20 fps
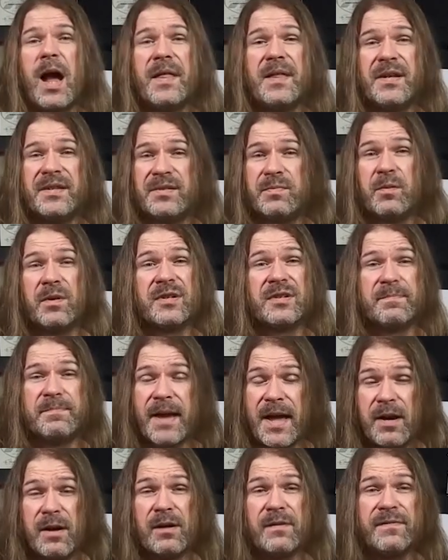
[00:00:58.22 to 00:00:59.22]
this works
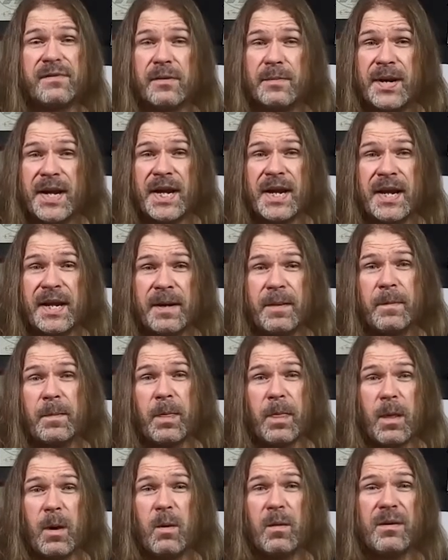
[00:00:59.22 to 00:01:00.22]
better for me,
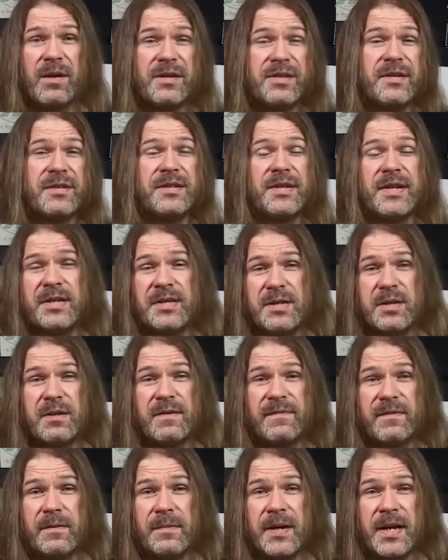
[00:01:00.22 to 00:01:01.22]
or this is
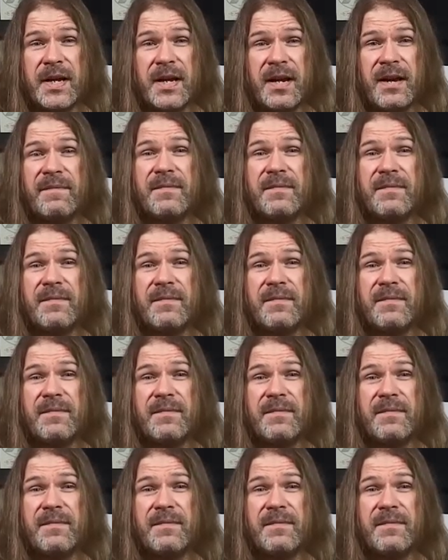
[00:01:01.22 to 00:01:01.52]
easier for me,